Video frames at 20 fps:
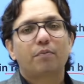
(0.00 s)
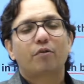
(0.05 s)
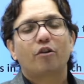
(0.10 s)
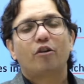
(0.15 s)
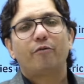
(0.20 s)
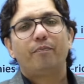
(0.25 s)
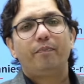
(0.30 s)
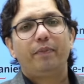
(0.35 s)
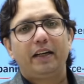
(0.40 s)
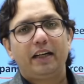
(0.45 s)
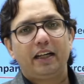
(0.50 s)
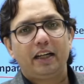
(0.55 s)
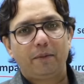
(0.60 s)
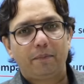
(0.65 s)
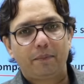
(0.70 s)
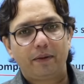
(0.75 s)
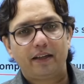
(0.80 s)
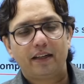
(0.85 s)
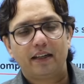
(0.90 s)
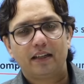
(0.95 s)
of
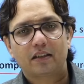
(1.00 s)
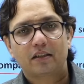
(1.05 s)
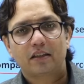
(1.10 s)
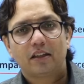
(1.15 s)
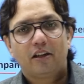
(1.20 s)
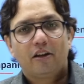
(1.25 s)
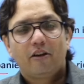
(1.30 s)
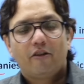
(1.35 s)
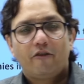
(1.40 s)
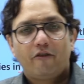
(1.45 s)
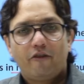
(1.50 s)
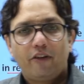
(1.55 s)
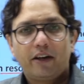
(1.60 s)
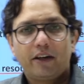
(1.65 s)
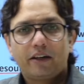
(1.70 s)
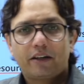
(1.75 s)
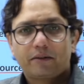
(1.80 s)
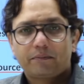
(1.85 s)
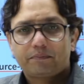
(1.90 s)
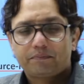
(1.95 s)
BEPS,
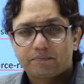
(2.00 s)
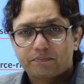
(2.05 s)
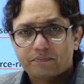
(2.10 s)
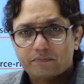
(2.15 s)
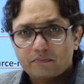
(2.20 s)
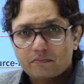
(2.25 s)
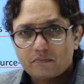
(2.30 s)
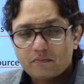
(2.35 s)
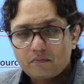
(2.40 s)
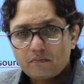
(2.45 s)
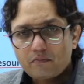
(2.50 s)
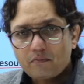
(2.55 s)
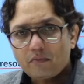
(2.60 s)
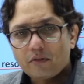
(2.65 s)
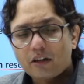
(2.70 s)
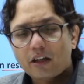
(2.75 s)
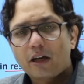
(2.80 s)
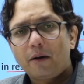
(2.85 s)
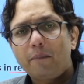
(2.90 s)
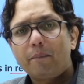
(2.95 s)
where
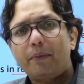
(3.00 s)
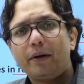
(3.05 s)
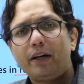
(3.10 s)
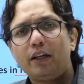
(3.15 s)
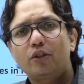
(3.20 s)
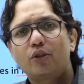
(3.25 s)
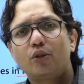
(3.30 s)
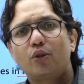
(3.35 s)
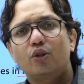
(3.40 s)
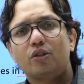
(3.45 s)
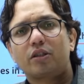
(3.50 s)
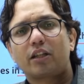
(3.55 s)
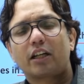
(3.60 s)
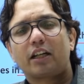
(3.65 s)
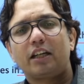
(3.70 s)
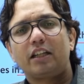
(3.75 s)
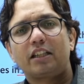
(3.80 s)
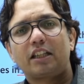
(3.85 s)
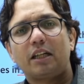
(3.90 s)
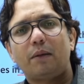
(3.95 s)
companies use the
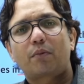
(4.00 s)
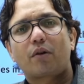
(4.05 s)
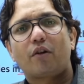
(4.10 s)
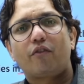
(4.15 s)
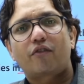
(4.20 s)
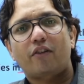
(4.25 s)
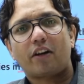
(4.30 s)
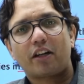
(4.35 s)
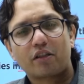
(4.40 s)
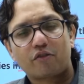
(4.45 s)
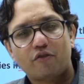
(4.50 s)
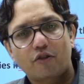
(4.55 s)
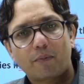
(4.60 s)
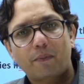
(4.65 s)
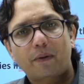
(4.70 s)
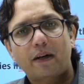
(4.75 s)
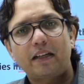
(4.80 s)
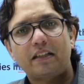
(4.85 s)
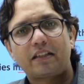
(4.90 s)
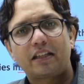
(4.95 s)
concept of transfer
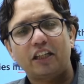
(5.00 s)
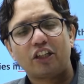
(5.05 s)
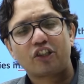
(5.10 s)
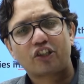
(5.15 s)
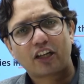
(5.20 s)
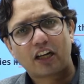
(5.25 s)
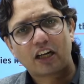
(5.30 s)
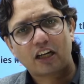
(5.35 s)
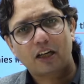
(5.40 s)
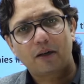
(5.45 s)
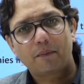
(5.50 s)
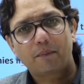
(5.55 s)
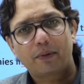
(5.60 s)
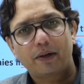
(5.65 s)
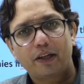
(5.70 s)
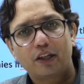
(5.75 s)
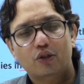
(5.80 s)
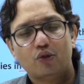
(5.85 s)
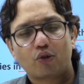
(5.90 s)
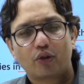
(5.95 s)
pricing shell
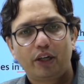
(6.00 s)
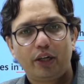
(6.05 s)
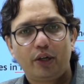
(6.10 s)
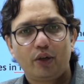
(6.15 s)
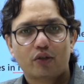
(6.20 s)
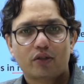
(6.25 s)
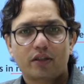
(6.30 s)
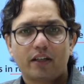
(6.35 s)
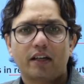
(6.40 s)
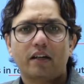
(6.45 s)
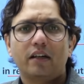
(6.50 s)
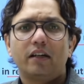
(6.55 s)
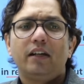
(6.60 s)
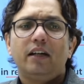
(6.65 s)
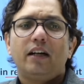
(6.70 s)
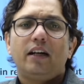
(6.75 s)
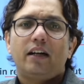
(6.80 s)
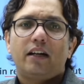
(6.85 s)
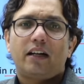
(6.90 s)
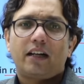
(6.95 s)
companies to reduce their
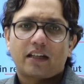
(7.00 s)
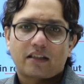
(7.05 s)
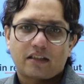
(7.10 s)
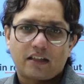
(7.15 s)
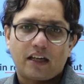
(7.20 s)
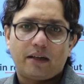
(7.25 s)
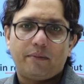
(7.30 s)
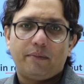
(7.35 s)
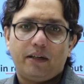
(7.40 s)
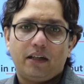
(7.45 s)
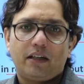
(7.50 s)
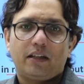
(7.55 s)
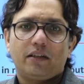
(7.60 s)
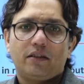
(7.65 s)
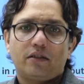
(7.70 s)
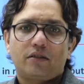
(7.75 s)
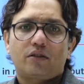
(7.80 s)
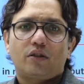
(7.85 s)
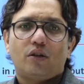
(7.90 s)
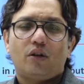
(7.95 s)
tax
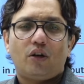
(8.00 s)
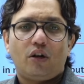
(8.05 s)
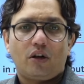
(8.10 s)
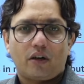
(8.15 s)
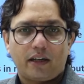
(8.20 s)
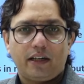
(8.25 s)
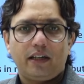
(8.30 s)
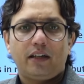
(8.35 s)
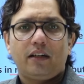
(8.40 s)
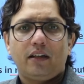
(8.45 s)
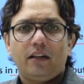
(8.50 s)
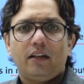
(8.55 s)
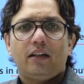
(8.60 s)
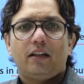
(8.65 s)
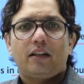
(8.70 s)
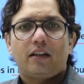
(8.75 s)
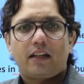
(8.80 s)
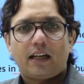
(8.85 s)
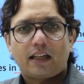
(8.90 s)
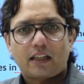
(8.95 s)
liabilities. Alright,
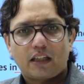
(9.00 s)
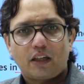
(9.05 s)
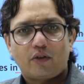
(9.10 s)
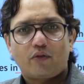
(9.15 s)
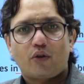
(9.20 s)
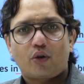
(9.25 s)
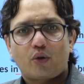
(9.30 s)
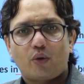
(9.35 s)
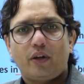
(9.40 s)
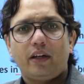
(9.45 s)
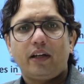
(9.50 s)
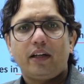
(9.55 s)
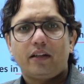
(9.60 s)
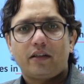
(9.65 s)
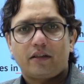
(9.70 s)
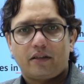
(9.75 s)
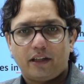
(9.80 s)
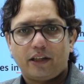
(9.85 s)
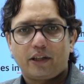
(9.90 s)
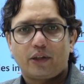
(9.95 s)
that's it for today.
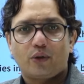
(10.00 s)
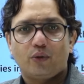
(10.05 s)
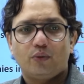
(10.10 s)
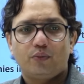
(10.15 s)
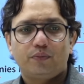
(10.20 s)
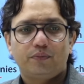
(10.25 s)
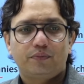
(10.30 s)
Thank you.